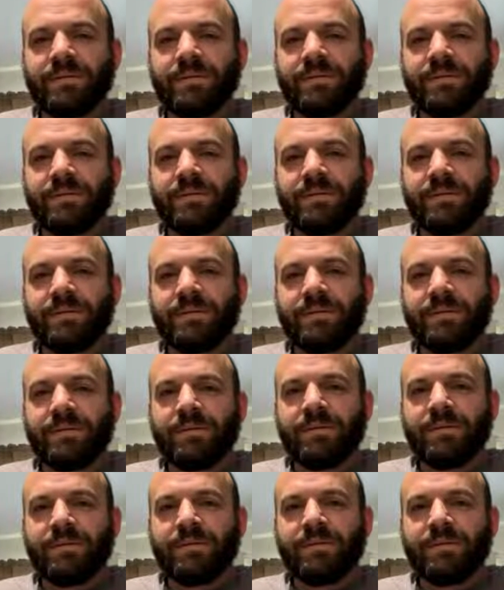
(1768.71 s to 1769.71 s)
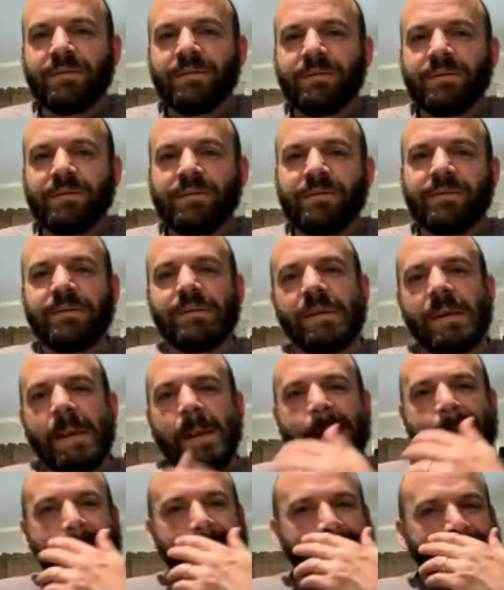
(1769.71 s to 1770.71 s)
It was the fucking smell.
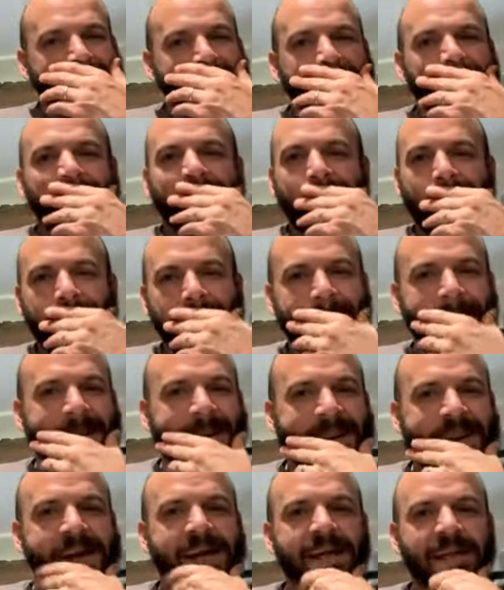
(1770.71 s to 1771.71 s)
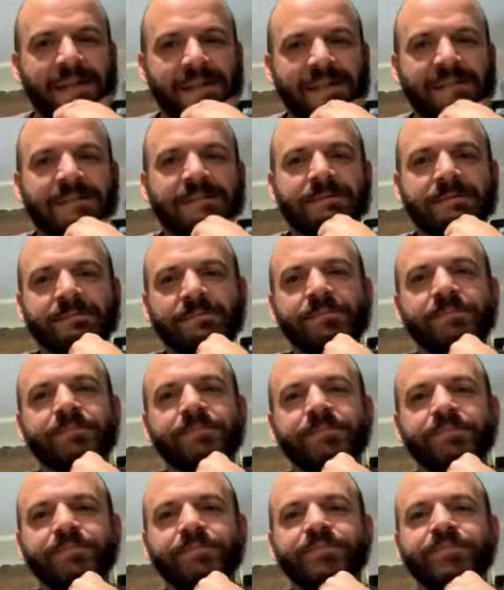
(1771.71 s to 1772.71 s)
Like it's just and everyone
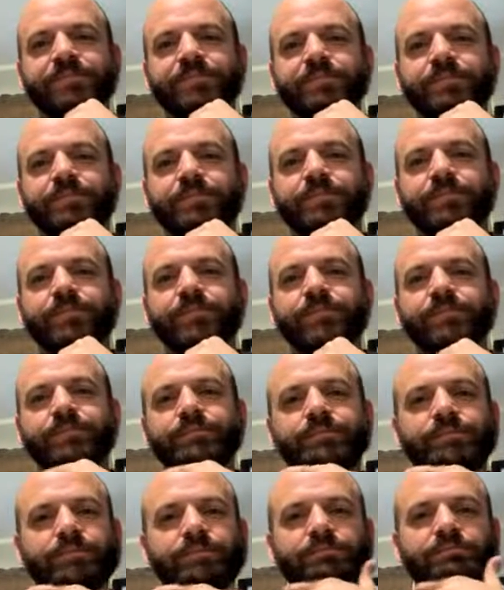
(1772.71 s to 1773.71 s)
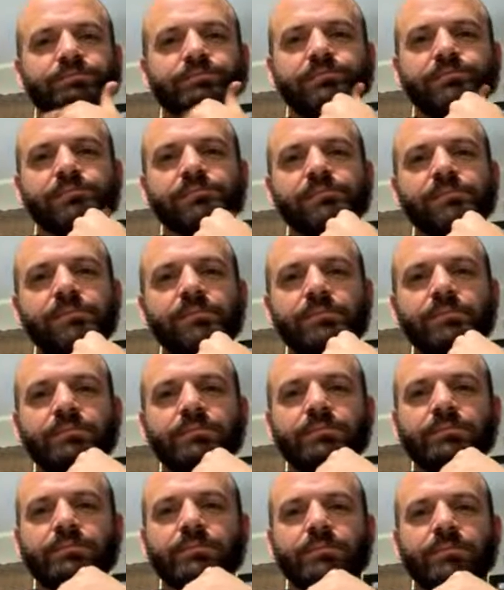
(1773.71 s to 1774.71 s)
can tell you, well, this isn't bad, that's not, but you do
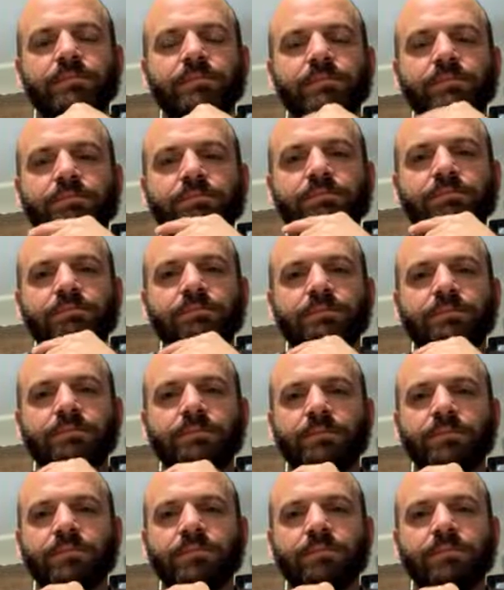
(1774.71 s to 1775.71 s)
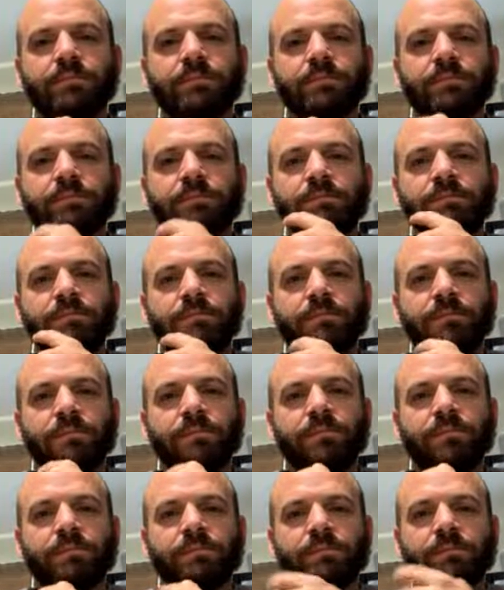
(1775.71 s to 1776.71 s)
this. They're still fucking
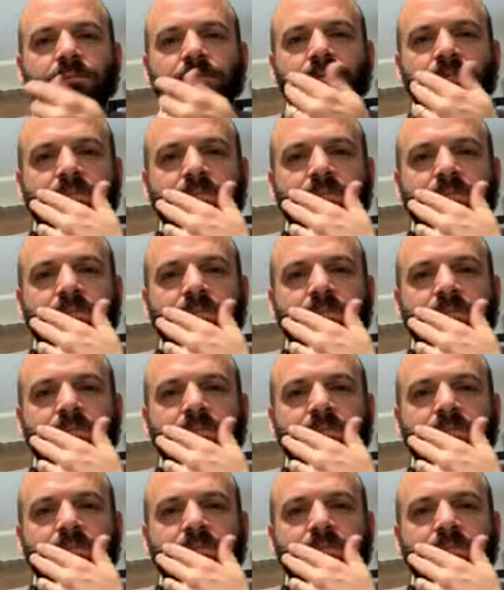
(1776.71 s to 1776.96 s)
gross.